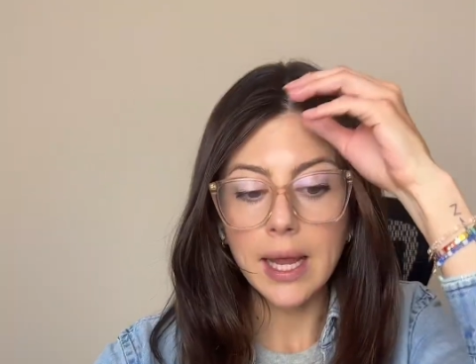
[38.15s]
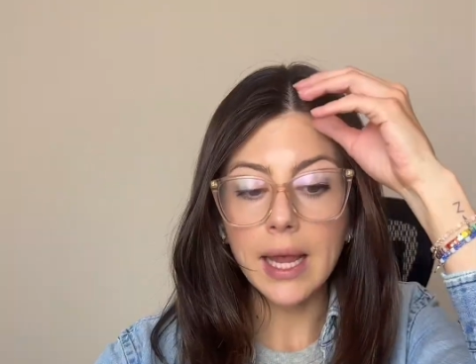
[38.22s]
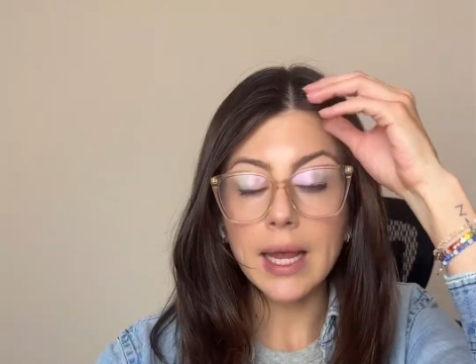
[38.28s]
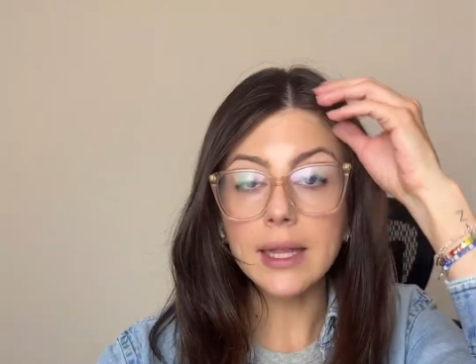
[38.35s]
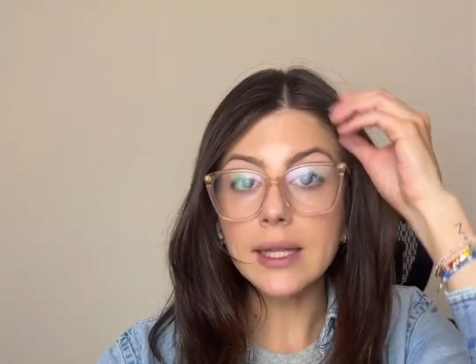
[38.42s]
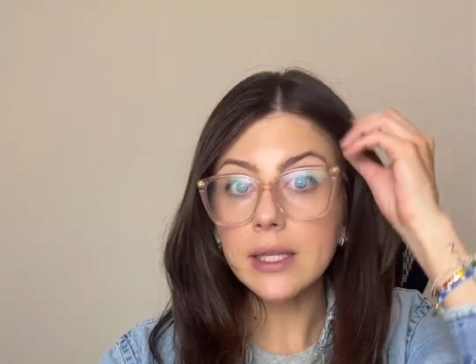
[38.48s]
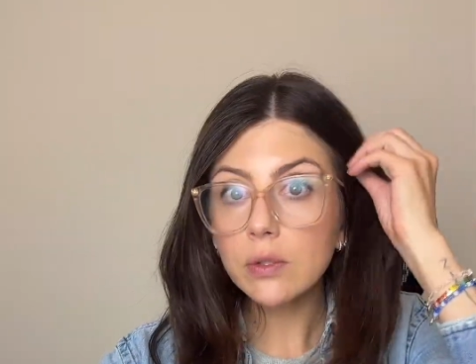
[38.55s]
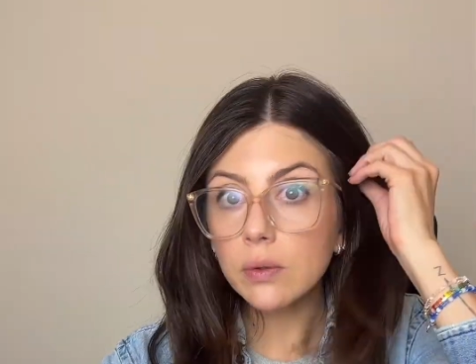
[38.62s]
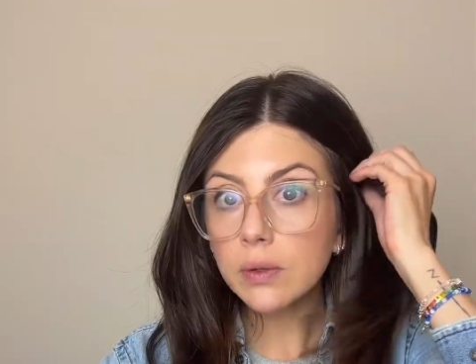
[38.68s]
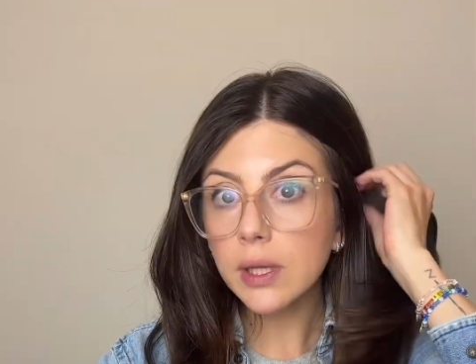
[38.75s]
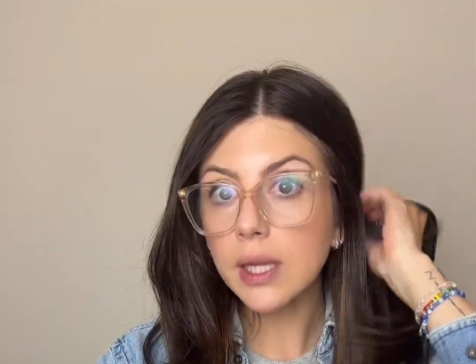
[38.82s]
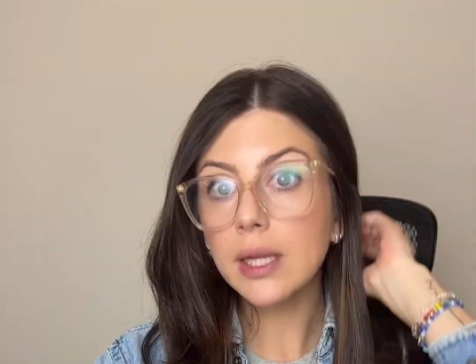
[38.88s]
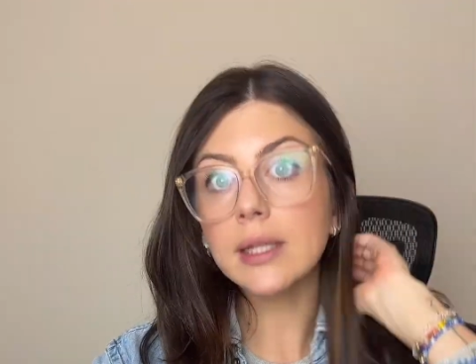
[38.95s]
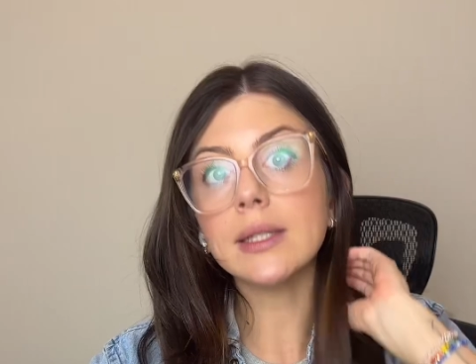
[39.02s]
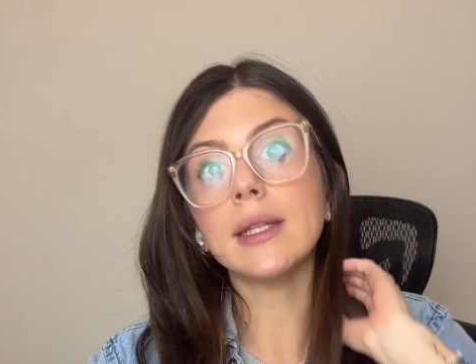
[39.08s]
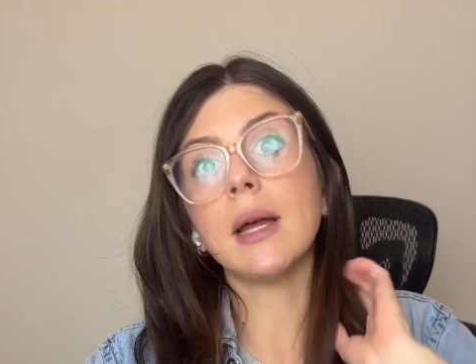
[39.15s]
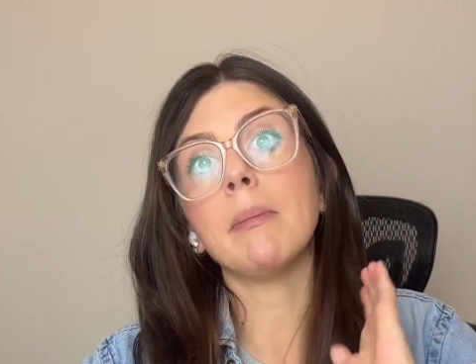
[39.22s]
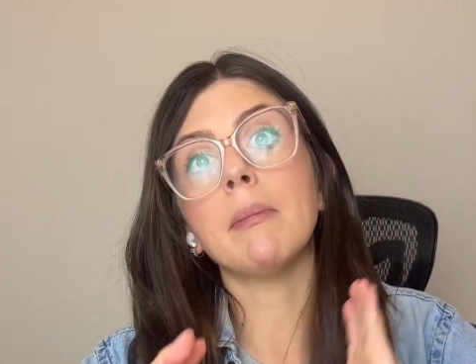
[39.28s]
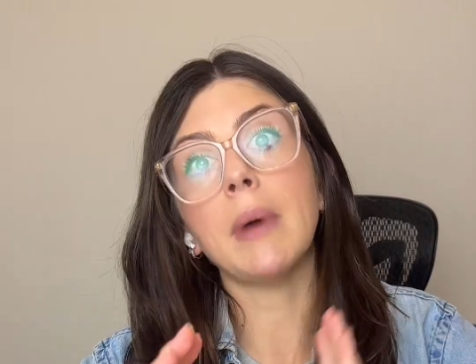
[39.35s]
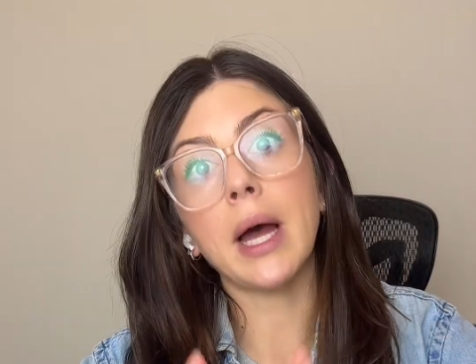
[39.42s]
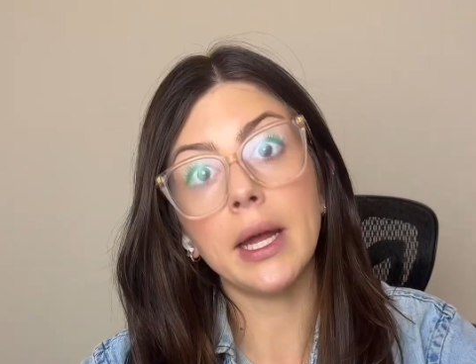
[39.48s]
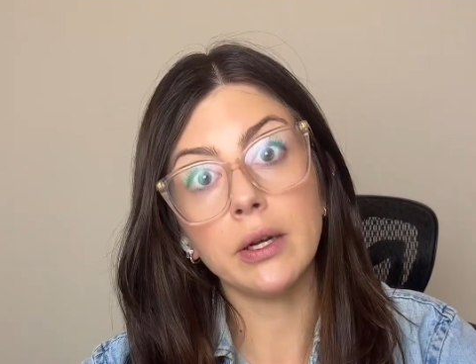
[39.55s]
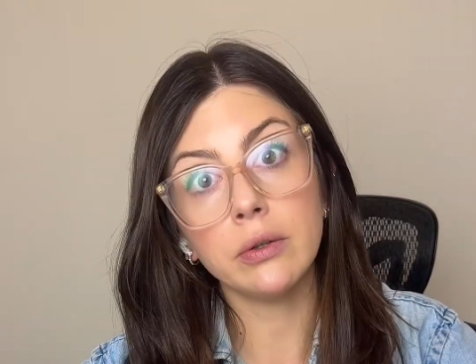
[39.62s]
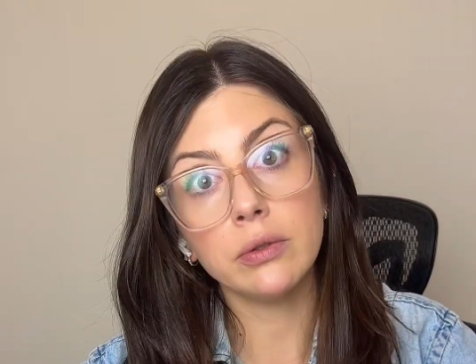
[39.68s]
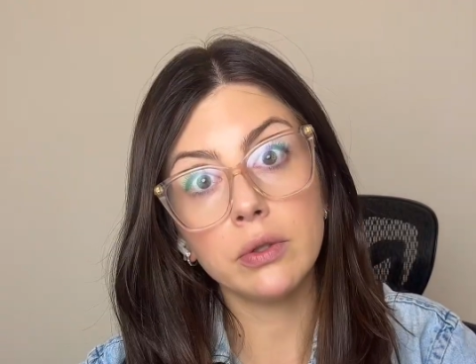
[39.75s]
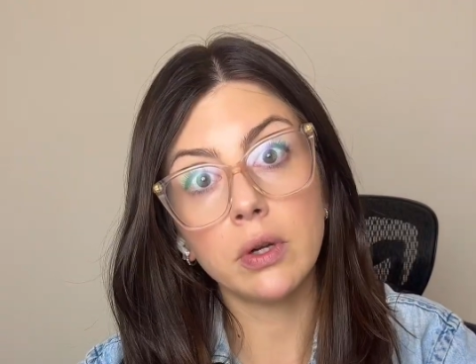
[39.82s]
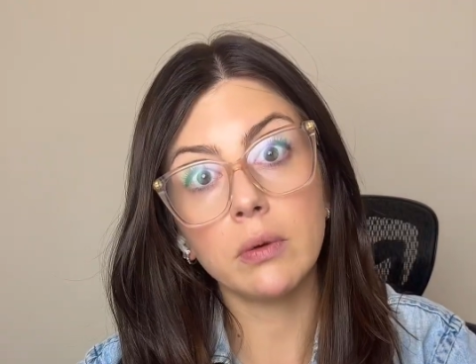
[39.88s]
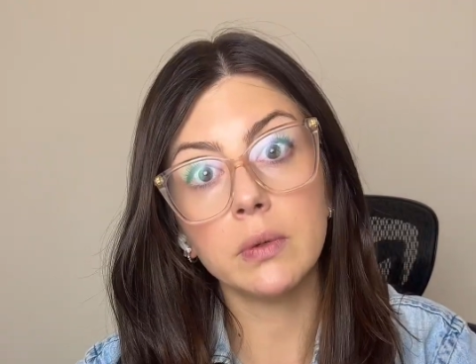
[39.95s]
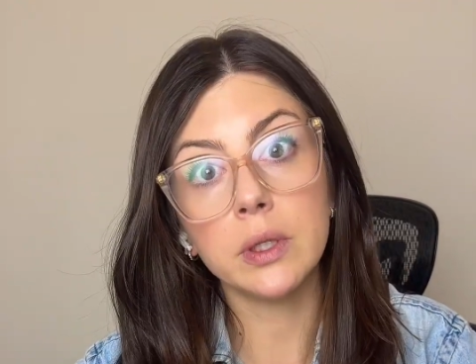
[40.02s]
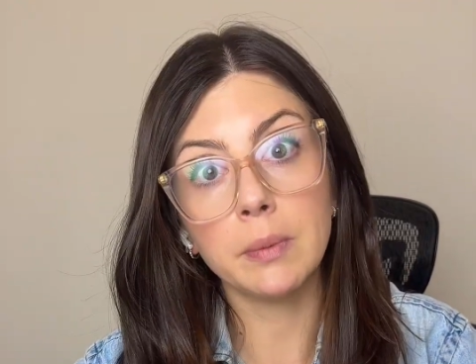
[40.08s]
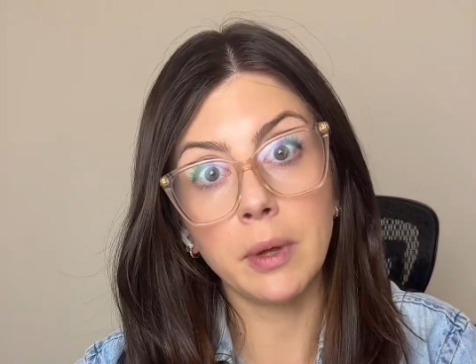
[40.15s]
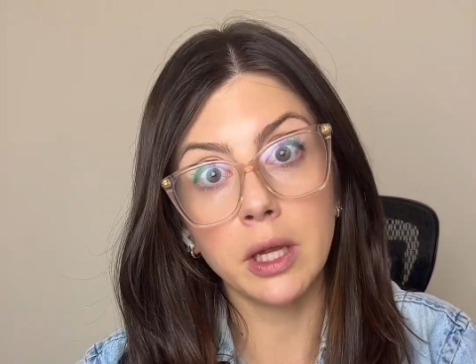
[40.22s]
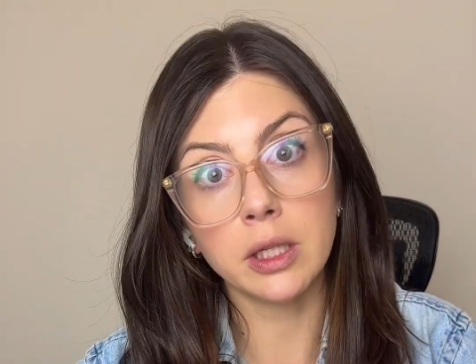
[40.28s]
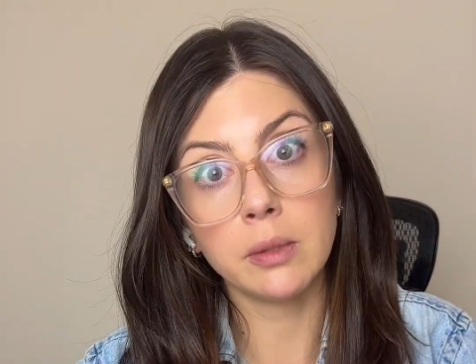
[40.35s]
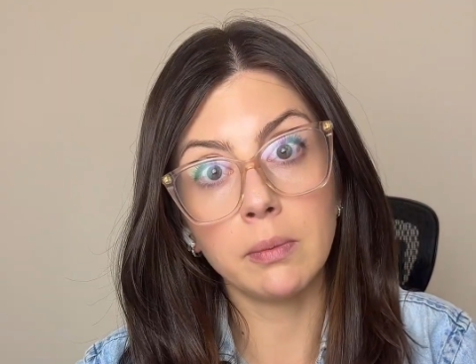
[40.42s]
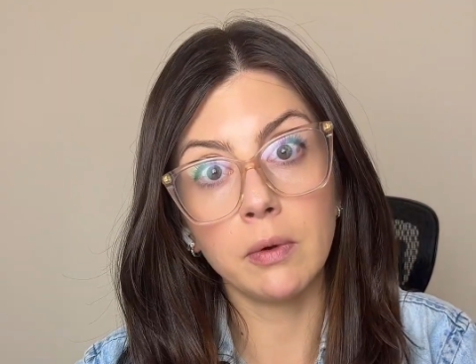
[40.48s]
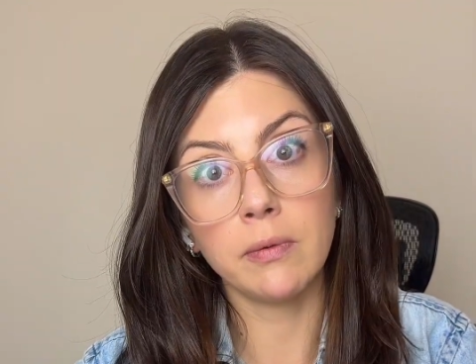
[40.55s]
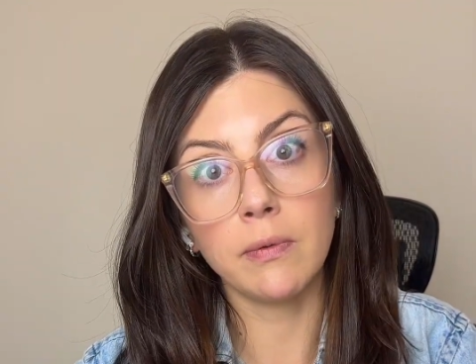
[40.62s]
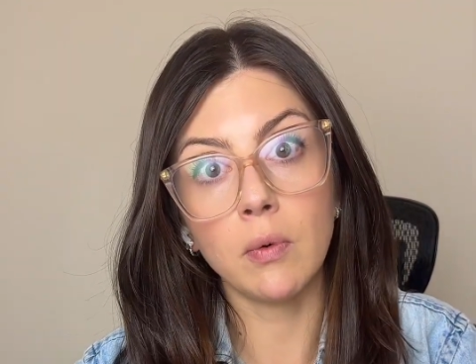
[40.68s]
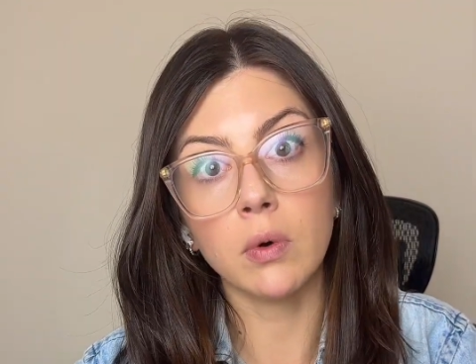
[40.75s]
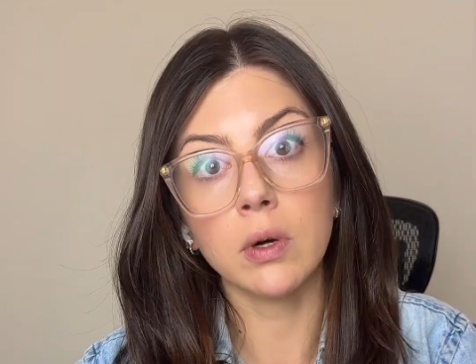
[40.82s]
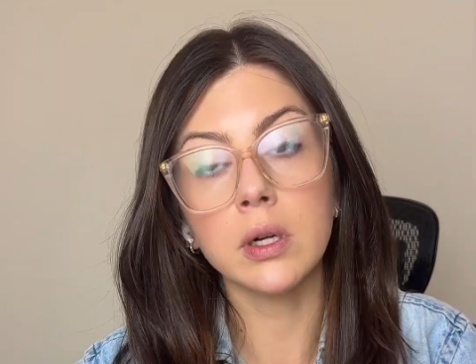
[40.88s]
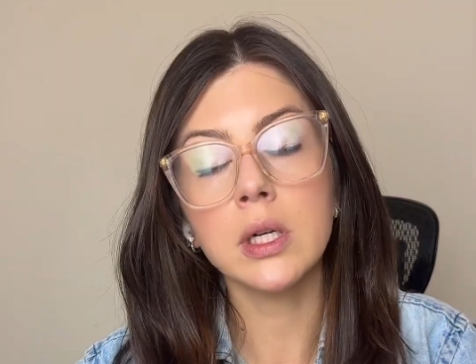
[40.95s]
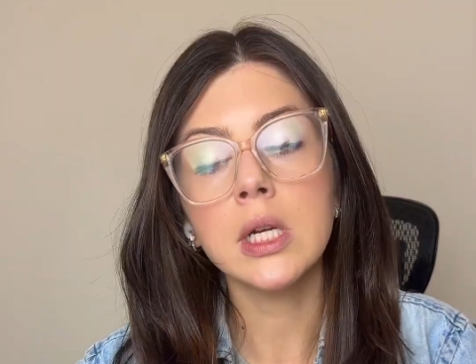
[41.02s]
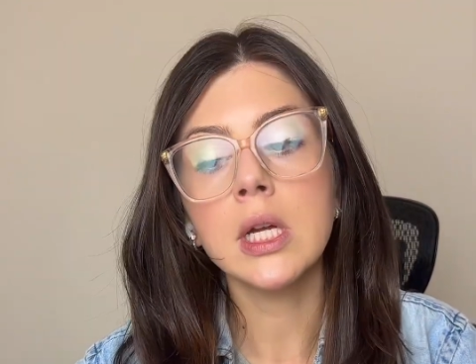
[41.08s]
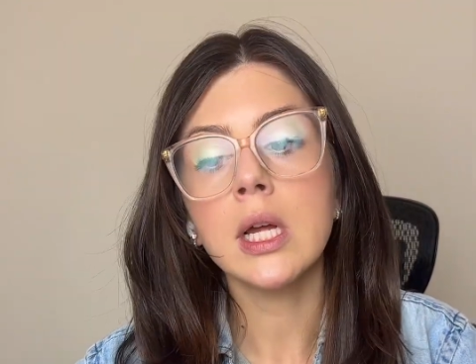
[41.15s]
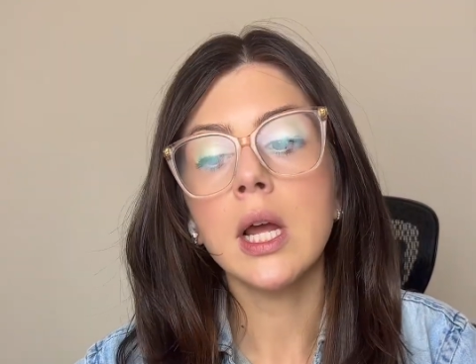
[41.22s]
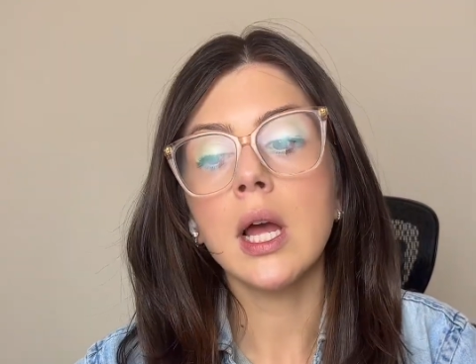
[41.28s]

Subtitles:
And these are things that buyers are responsible for.